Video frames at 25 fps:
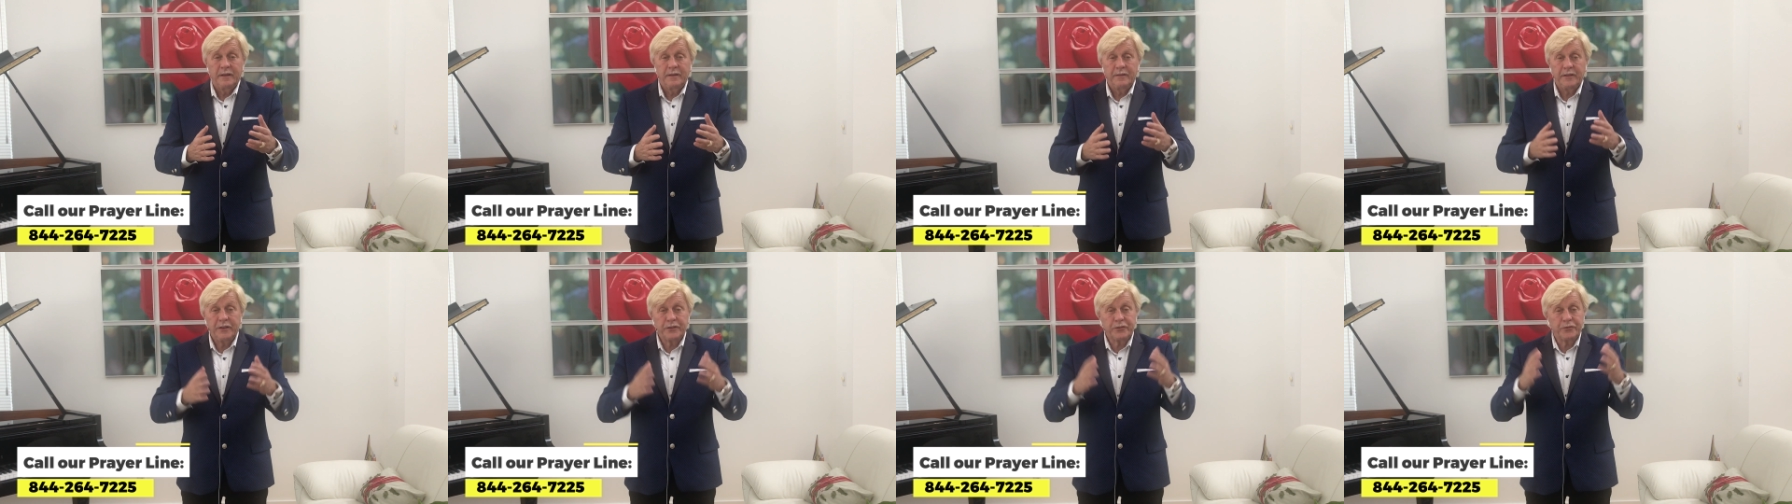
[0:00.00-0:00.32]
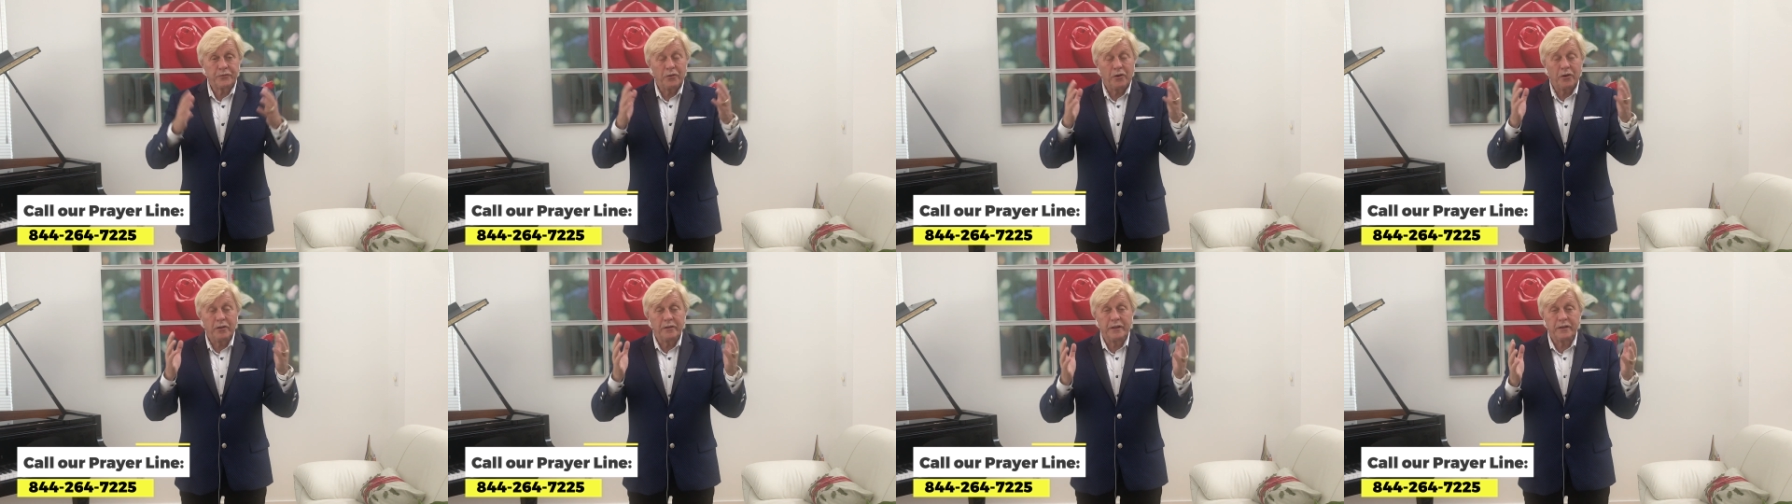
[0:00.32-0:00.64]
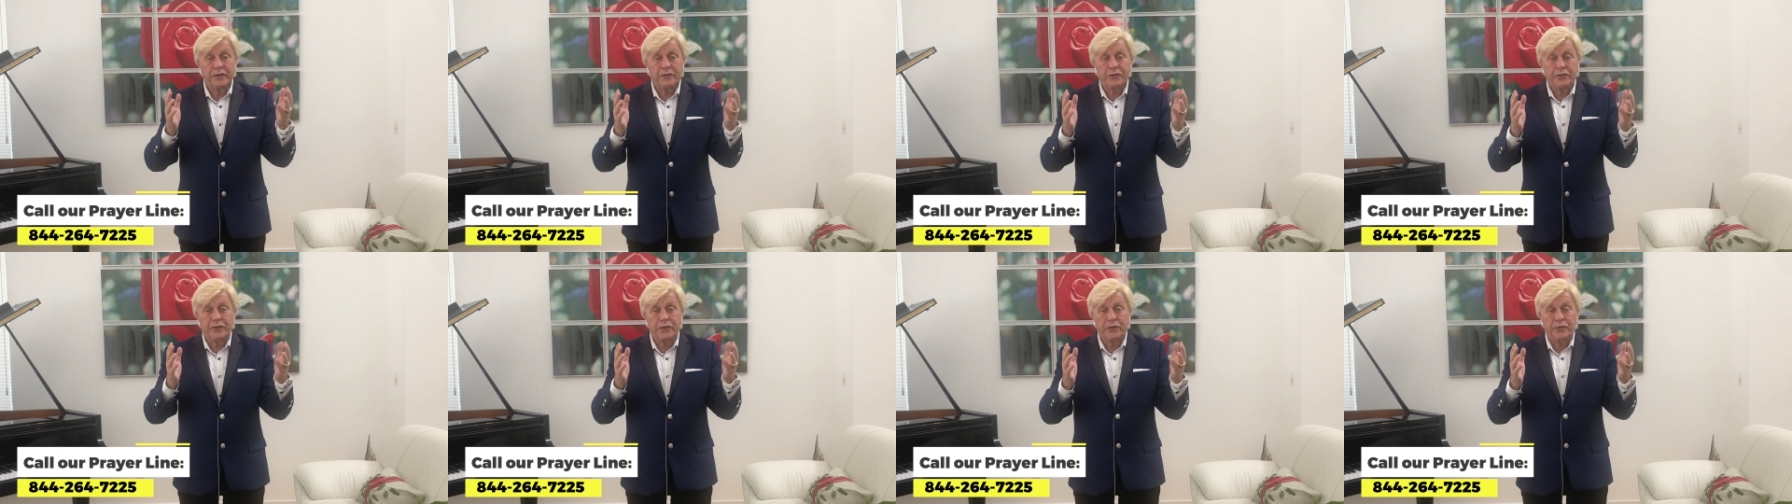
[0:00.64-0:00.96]
These are all
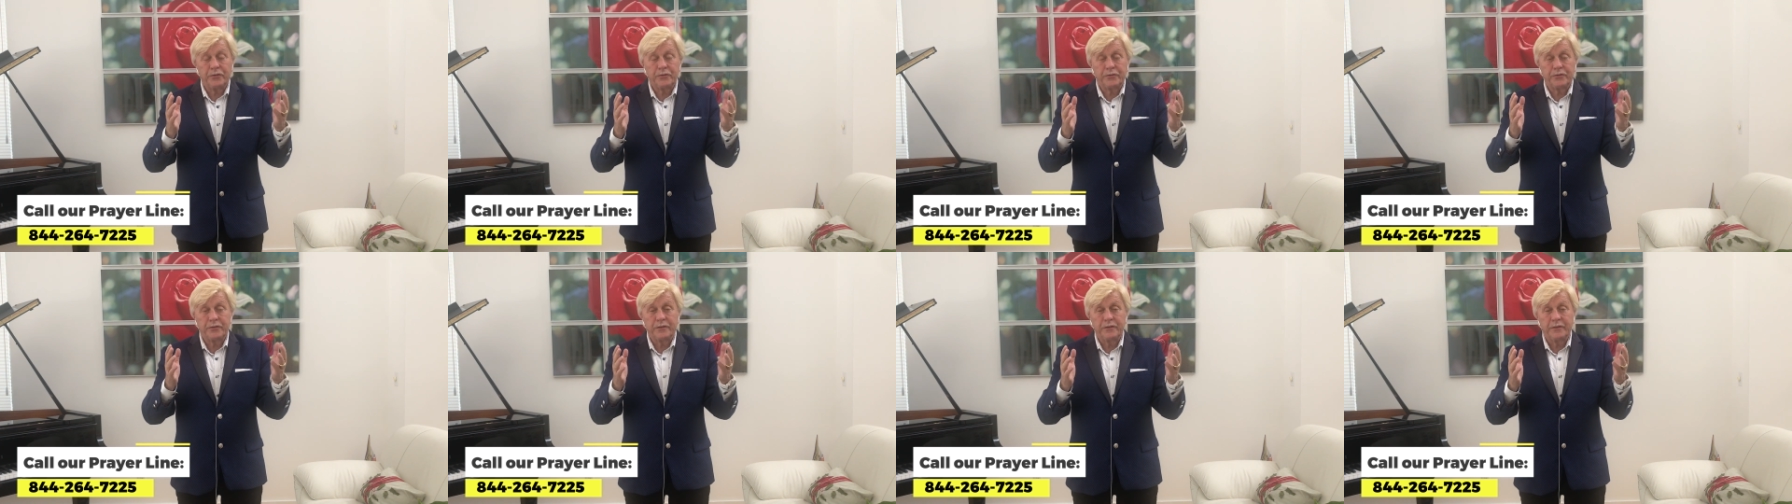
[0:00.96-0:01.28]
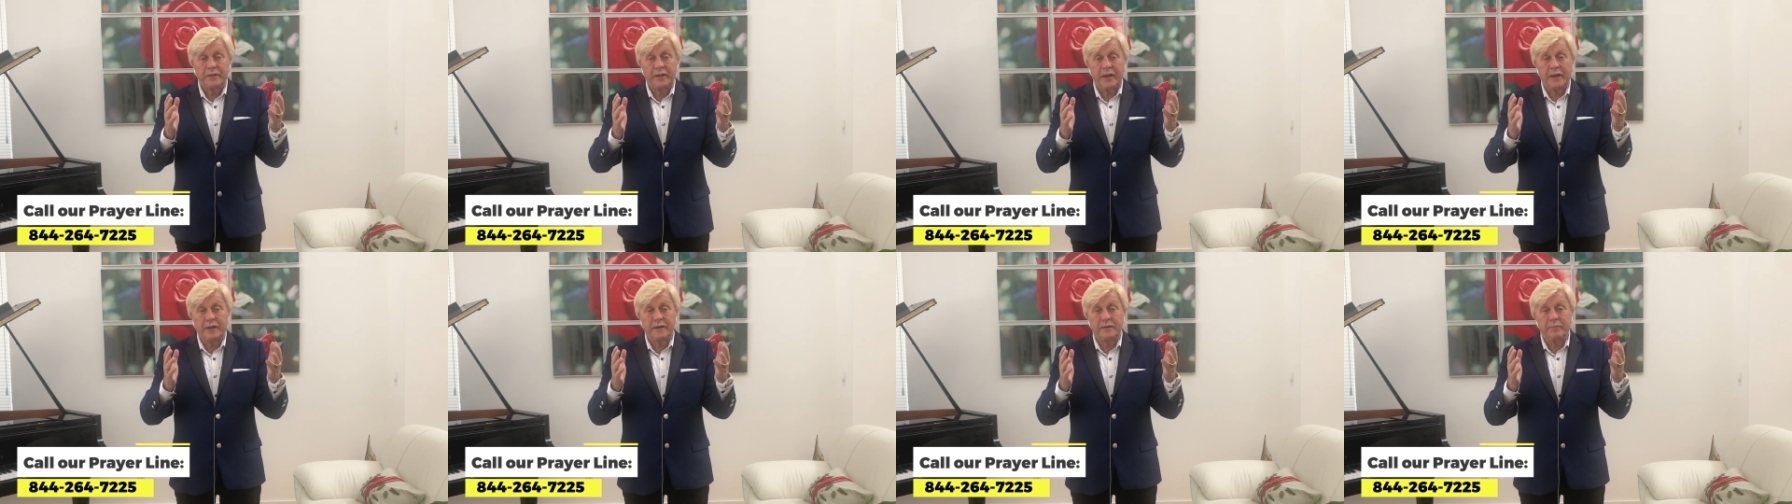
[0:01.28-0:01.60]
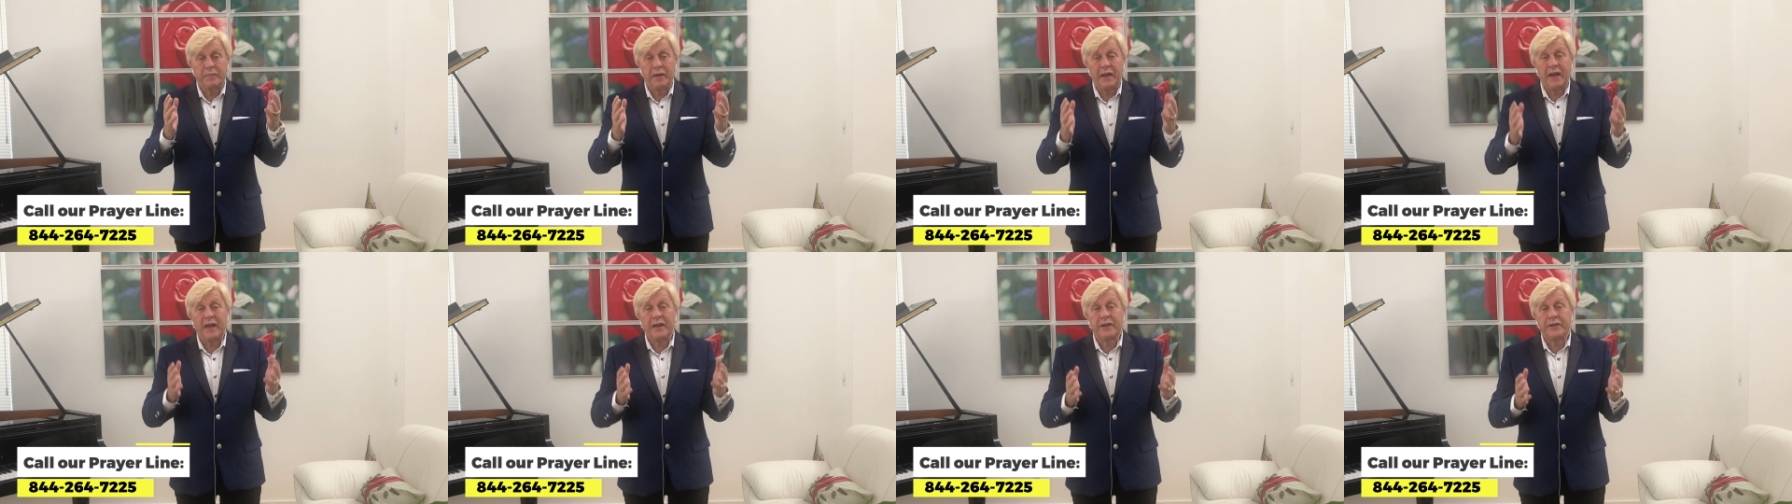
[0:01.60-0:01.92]
issues that
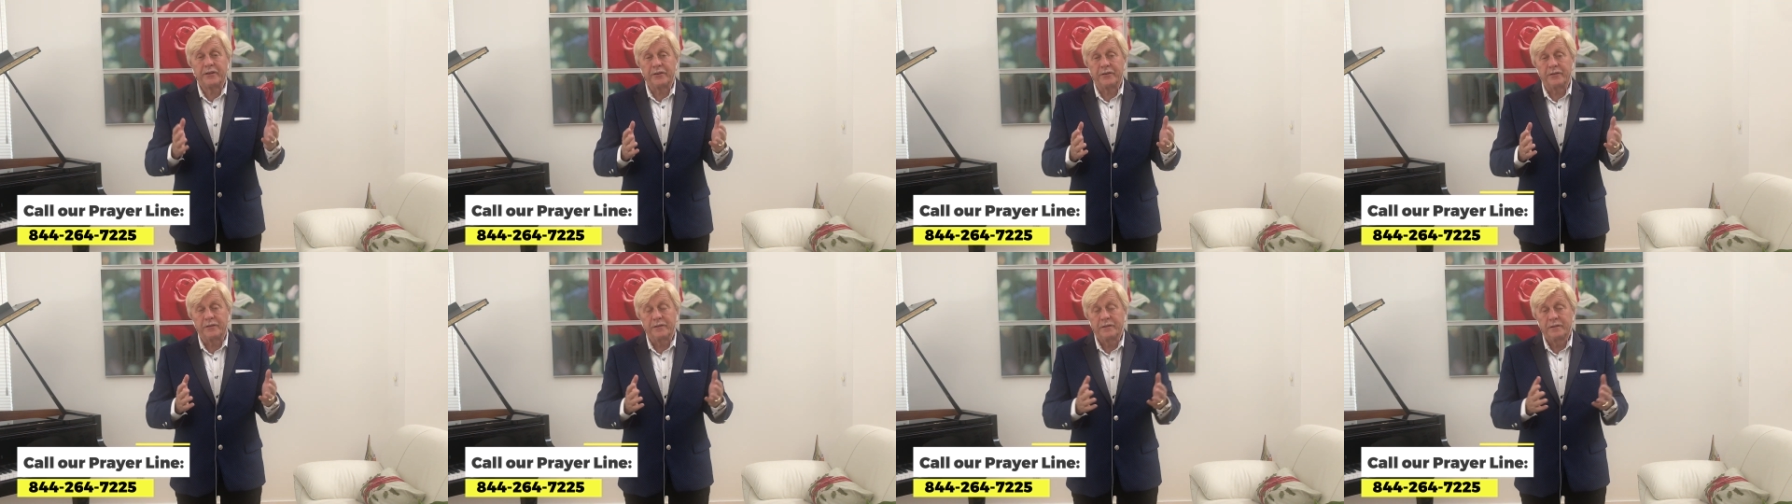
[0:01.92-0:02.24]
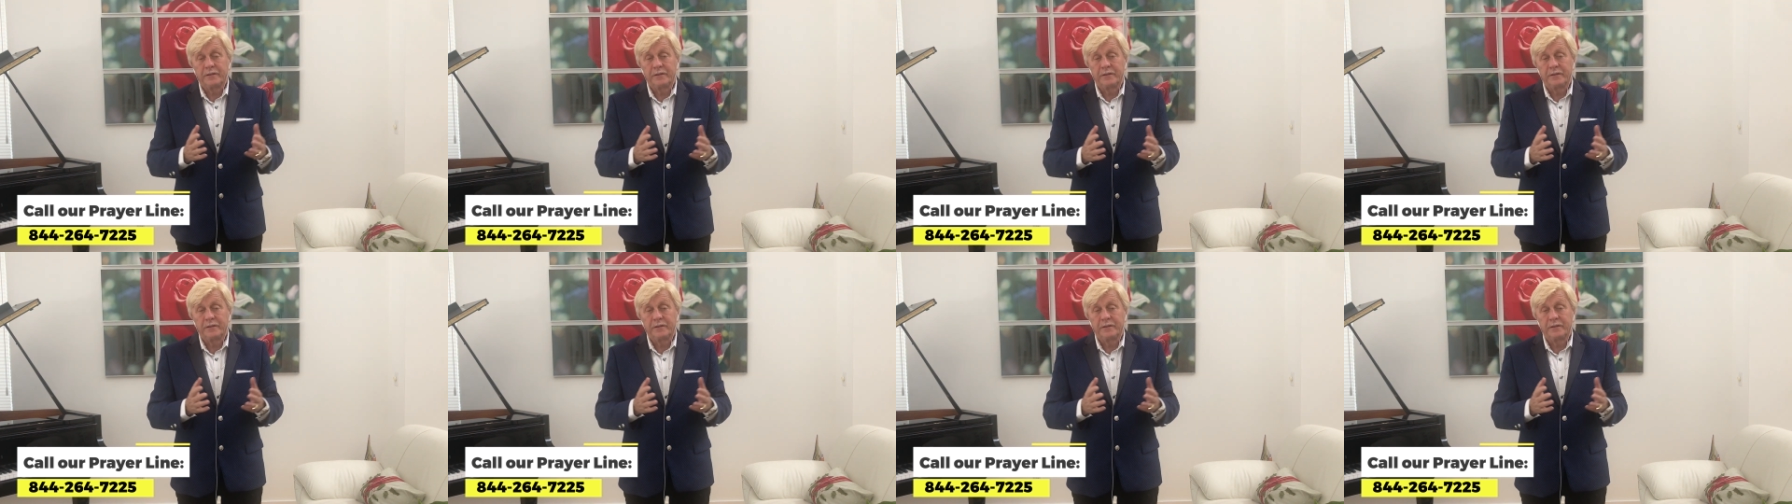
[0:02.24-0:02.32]
matter